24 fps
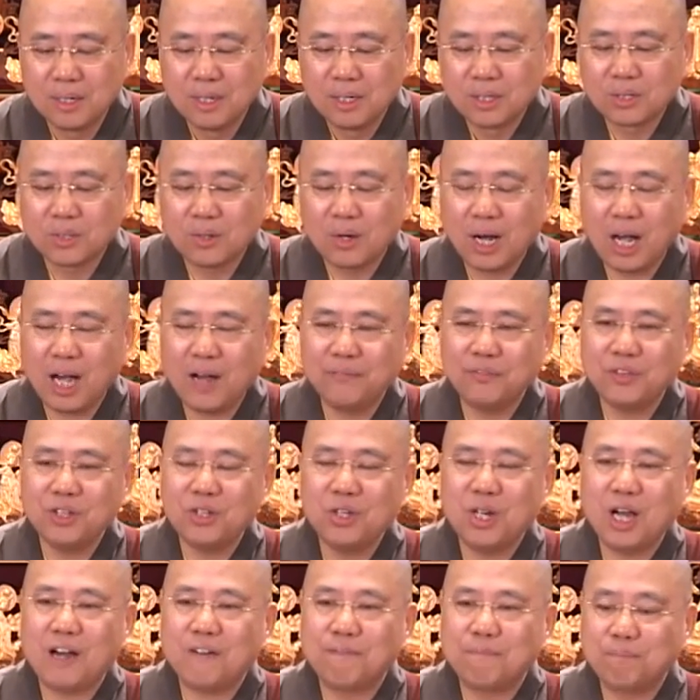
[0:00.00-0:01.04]
So after
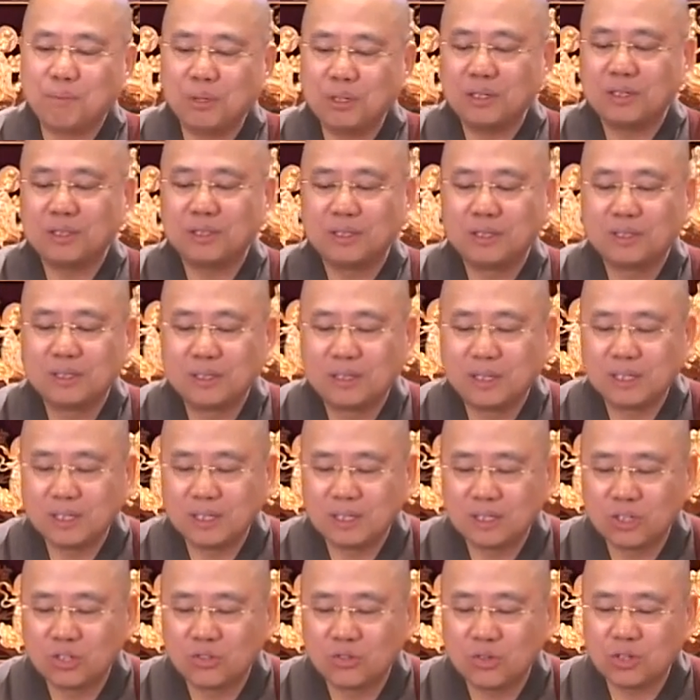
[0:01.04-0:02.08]
you have put
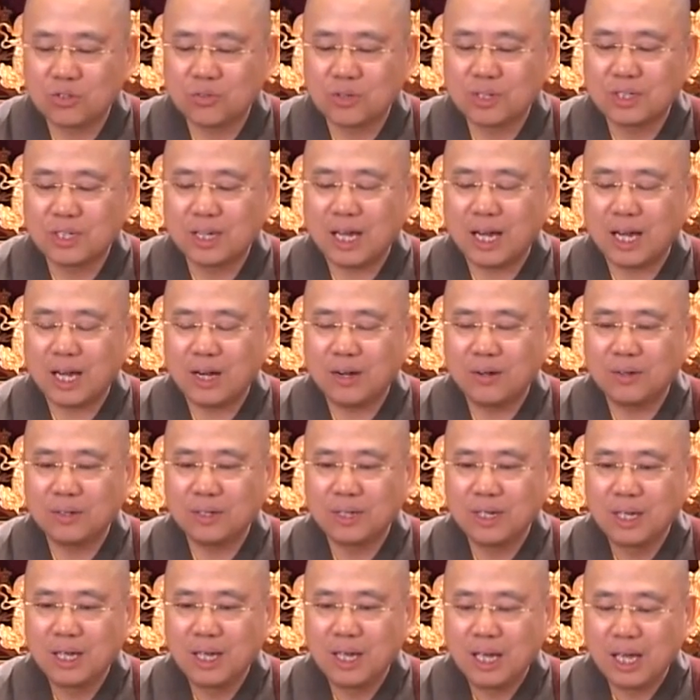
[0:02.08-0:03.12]
the sutra
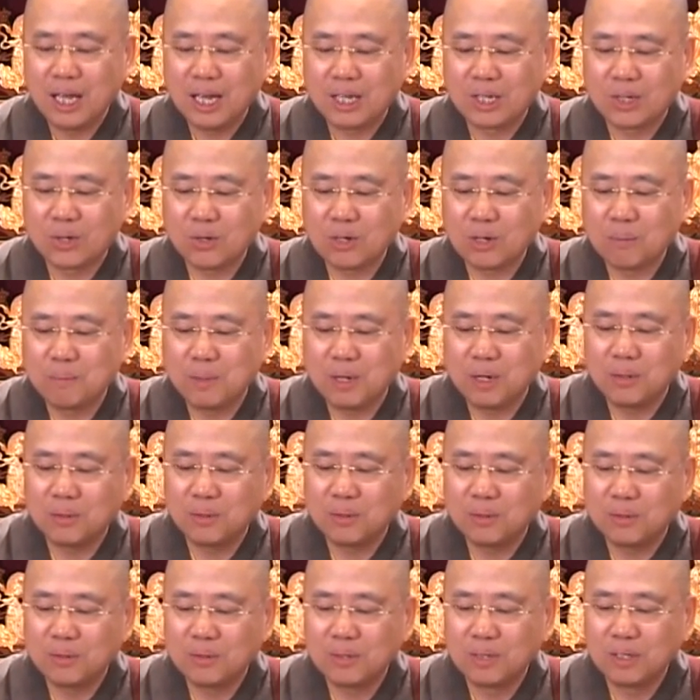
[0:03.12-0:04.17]
down and go
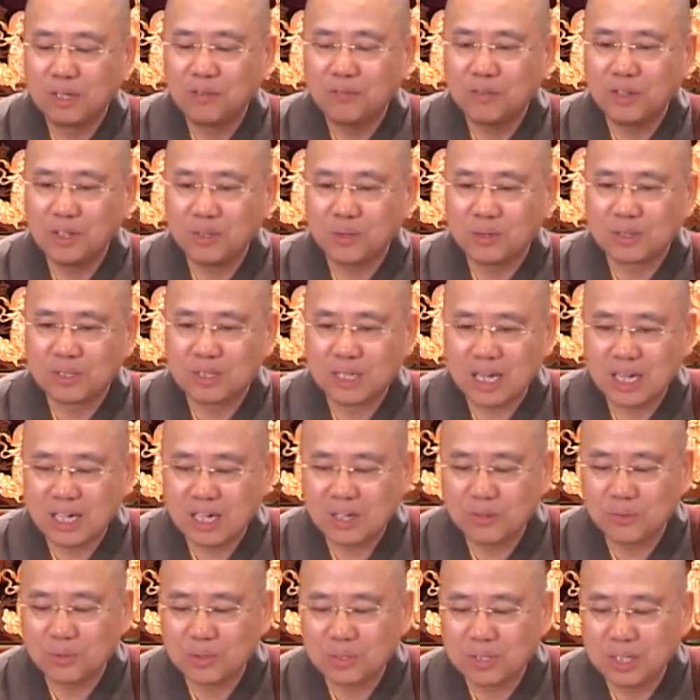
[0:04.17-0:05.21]
about living your
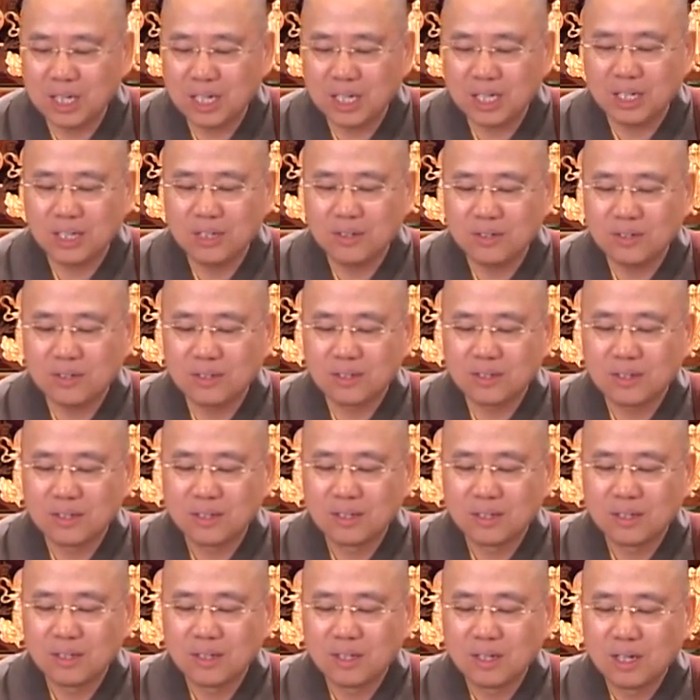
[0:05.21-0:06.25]
daily routines,
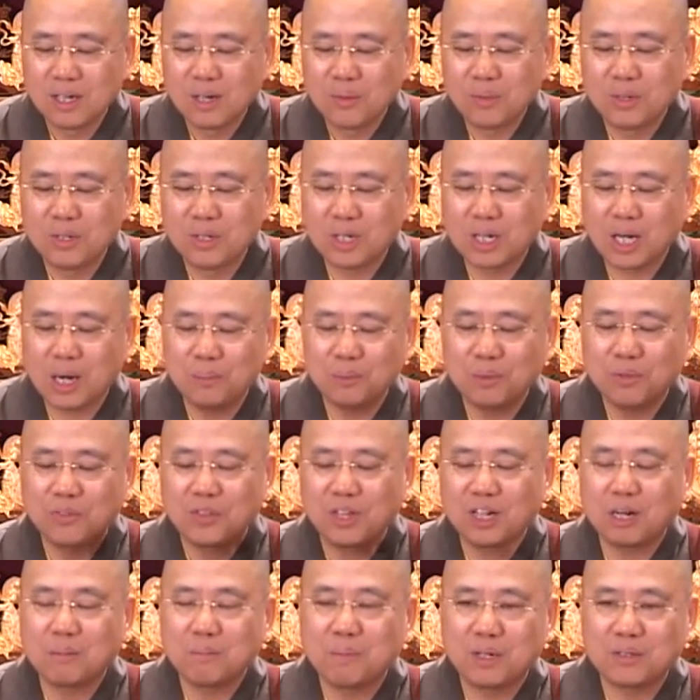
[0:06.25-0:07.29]
when you come to
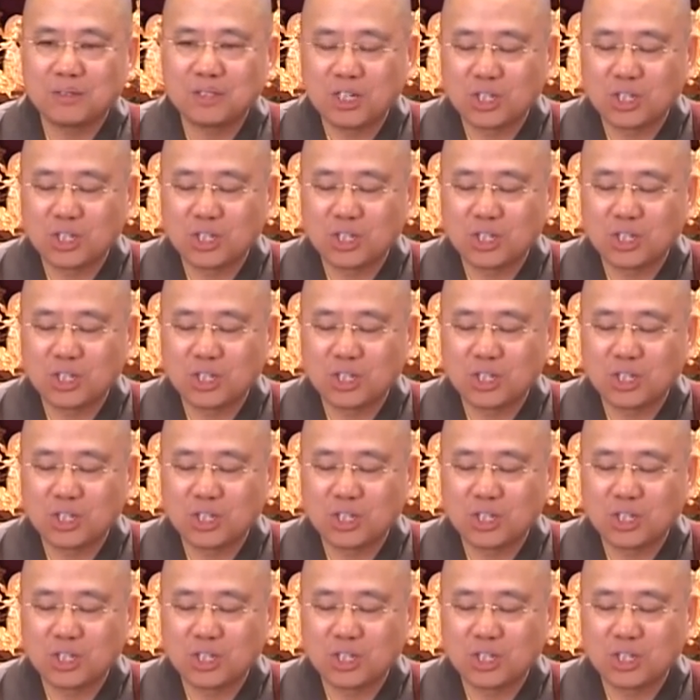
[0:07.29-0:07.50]
think about